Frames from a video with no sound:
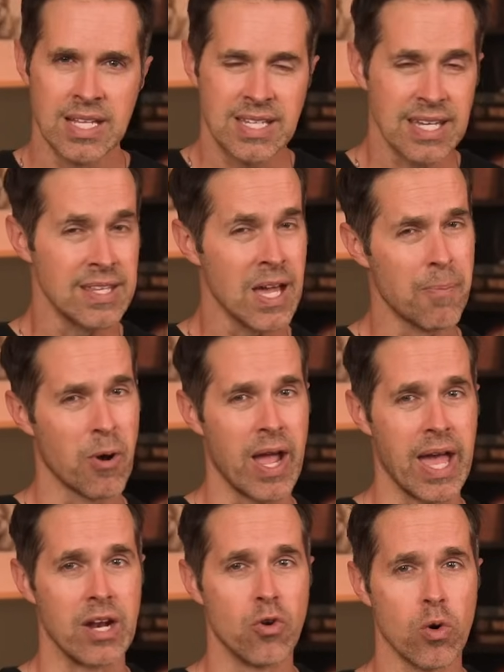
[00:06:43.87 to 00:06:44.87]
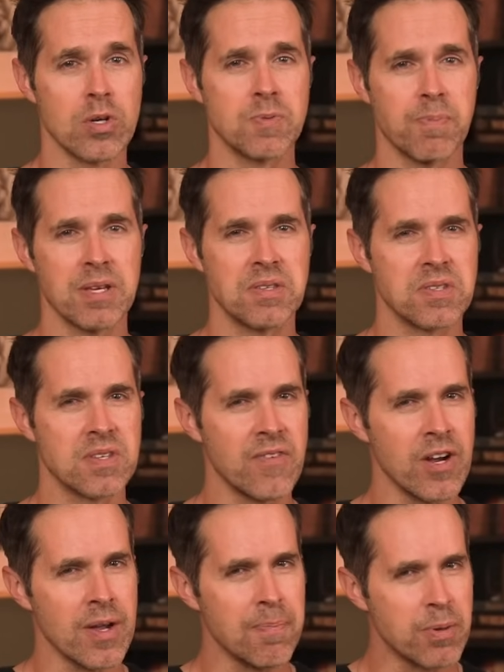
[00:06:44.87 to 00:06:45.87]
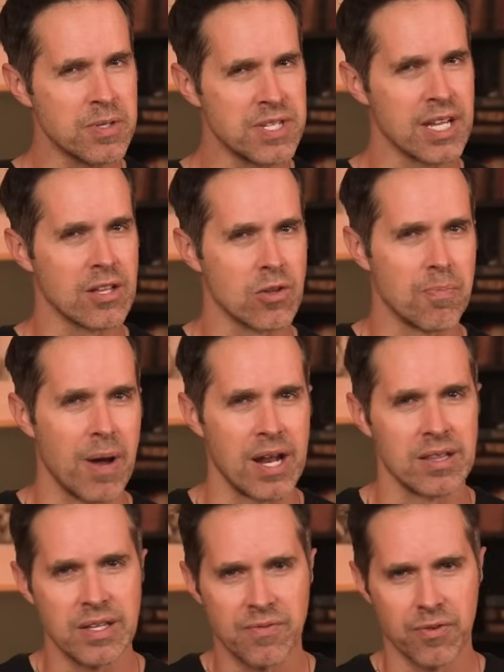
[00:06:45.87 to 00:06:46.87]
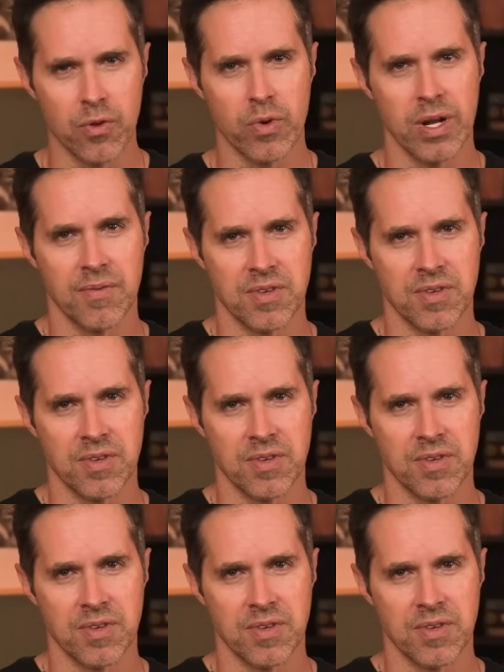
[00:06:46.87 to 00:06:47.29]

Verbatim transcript: To get the upper hand, Horus places a very particular bodily fluid of